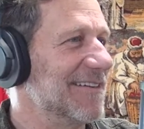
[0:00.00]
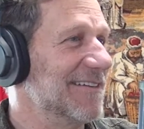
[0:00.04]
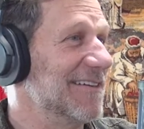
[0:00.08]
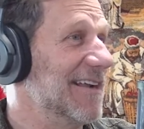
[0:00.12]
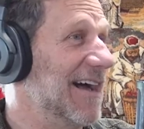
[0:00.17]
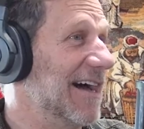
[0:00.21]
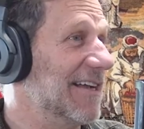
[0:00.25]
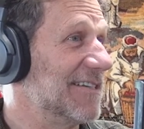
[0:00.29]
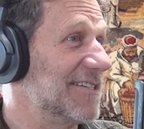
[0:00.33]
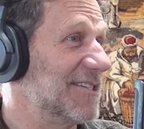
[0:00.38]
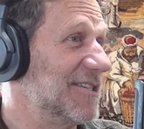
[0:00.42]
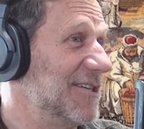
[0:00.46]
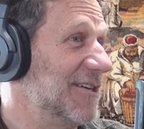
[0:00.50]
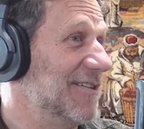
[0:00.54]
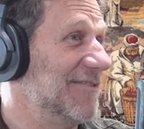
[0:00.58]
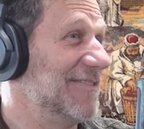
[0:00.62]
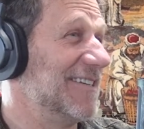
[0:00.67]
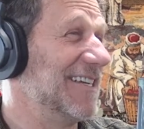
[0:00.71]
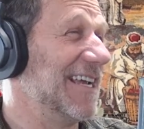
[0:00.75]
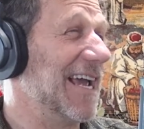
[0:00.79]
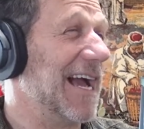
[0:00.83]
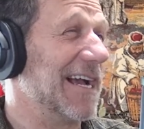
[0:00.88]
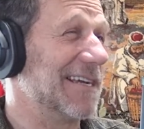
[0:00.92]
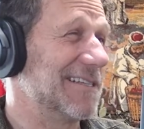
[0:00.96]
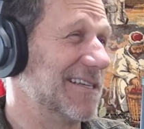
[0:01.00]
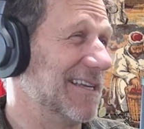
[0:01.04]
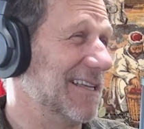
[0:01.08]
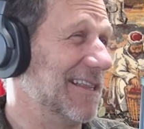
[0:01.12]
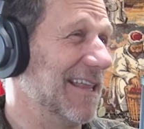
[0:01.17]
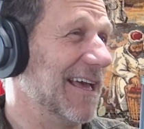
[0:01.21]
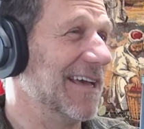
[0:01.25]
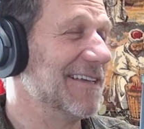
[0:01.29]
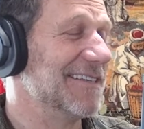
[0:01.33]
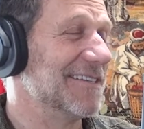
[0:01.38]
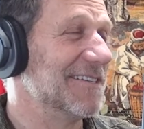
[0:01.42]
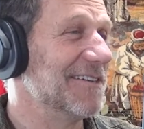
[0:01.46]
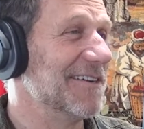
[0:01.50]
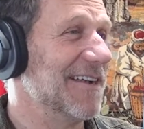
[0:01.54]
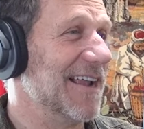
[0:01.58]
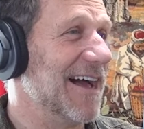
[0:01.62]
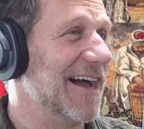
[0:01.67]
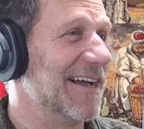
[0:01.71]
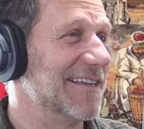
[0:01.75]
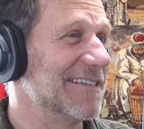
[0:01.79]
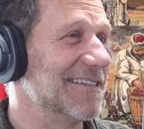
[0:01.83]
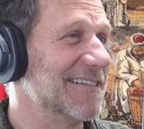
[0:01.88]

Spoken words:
you're not sure if she actually likes you or not.